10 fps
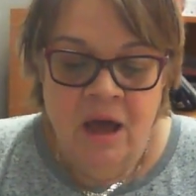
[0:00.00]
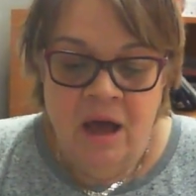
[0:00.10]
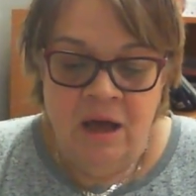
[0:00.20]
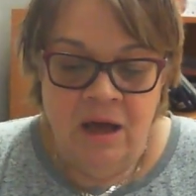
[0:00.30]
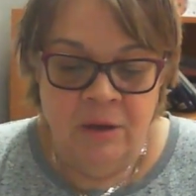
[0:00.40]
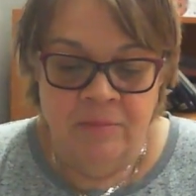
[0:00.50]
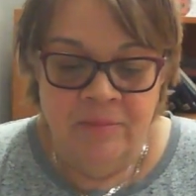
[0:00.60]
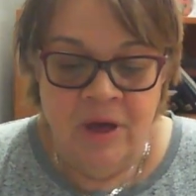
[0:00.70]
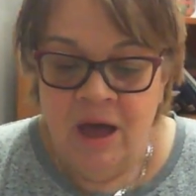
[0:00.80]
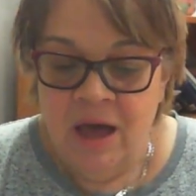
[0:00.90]

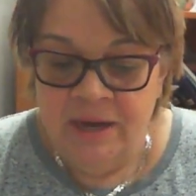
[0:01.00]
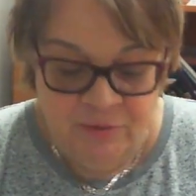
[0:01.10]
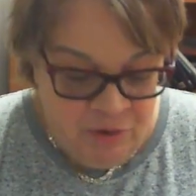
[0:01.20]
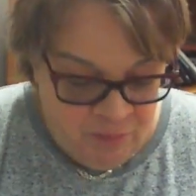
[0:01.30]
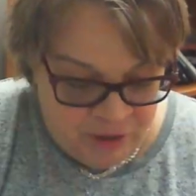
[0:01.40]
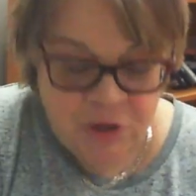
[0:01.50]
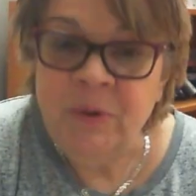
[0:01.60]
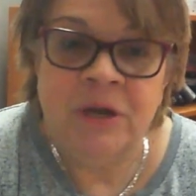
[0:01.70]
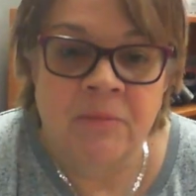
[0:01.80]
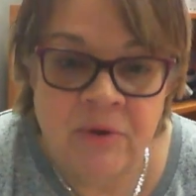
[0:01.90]
I don't know about you,
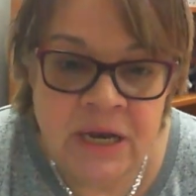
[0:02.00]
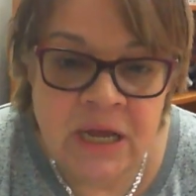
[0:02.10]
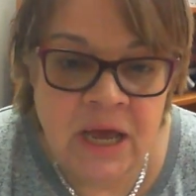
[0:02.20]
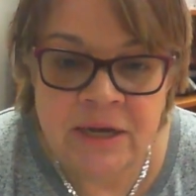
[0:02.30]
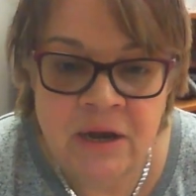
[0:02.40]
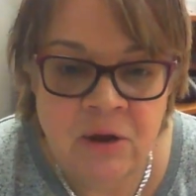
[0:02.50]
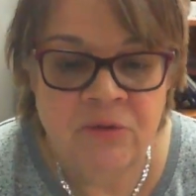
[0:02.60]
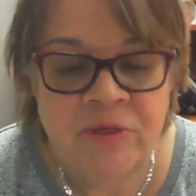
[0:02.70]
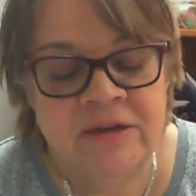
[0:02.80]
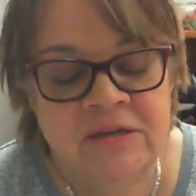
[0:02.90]
but I'm ready. I know
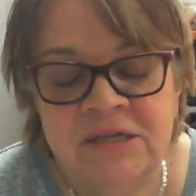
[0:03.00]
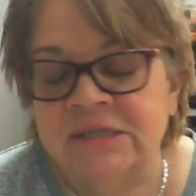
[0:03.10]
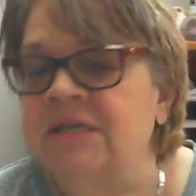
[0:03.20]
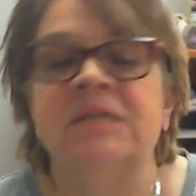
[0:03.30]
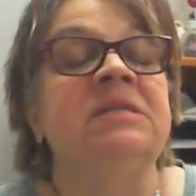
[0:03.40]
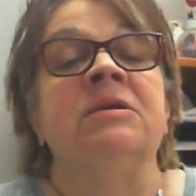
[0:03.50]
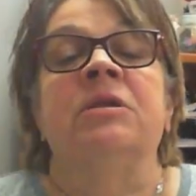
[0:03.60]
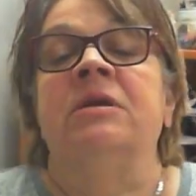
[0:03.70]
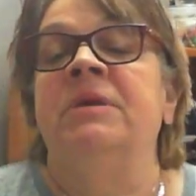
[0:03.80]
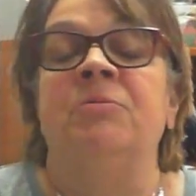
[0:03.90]
that doesn't
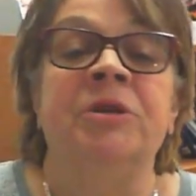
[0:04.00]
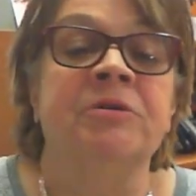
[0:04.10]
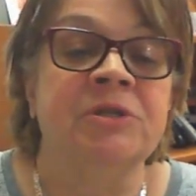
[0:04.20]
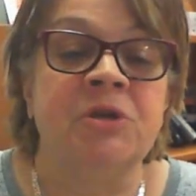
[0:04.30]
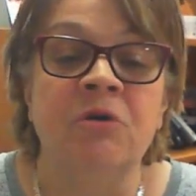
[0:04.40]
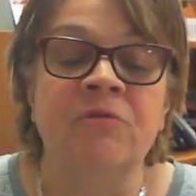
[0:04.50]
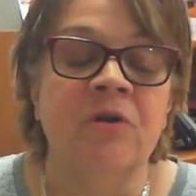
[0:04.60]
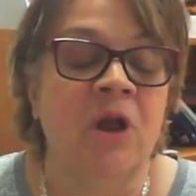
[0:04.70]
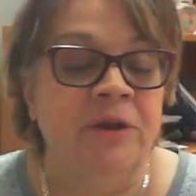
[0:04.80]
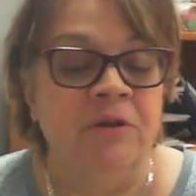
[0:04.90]
necessarily mean winter is
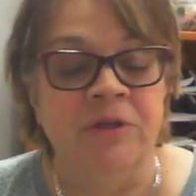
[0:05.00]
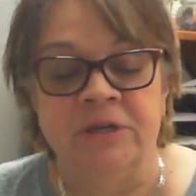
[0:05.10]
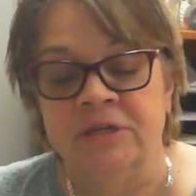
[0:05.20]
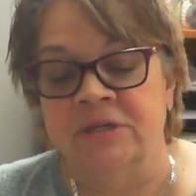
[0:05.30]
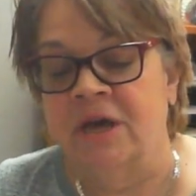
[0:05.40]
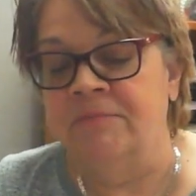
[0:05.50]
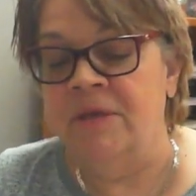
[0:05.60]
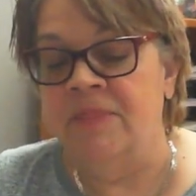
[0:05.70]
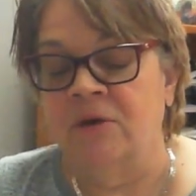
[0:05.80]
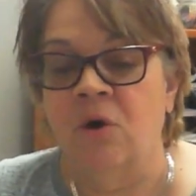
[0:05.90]
over. I know that does not
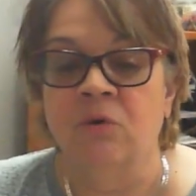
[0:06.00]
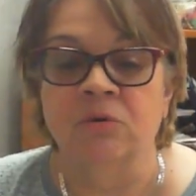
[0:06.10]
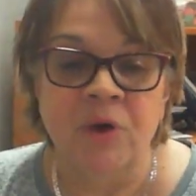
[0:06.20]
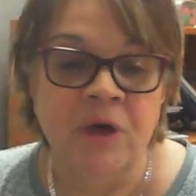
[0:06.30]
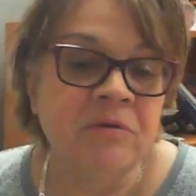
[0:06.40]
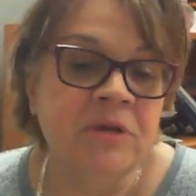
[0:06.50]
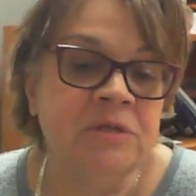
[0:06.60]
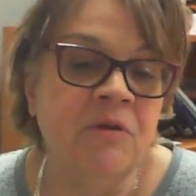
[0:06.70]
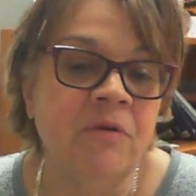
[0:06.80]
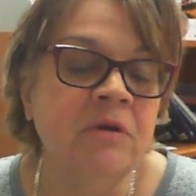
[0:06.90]
mean the cold weather
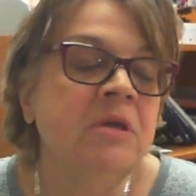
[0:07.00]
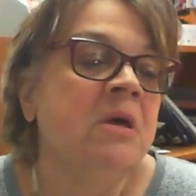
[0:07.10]
is over.